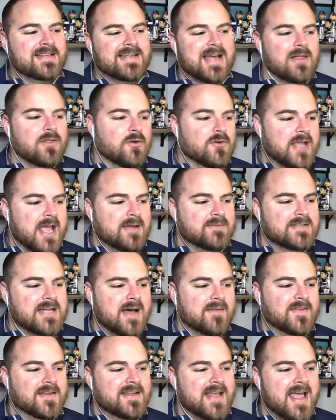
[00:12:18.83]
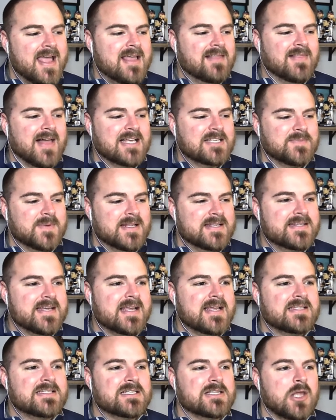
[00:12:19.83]
Download Game Time today. Last minute
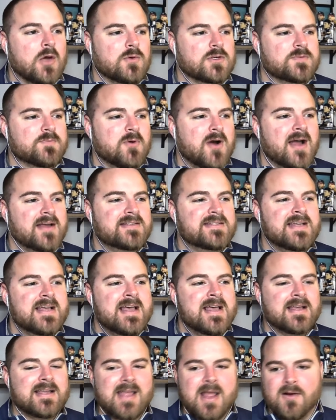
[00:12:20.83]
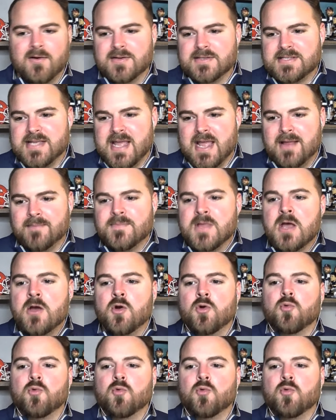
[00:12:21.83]
tickets. Lowest price guarantee.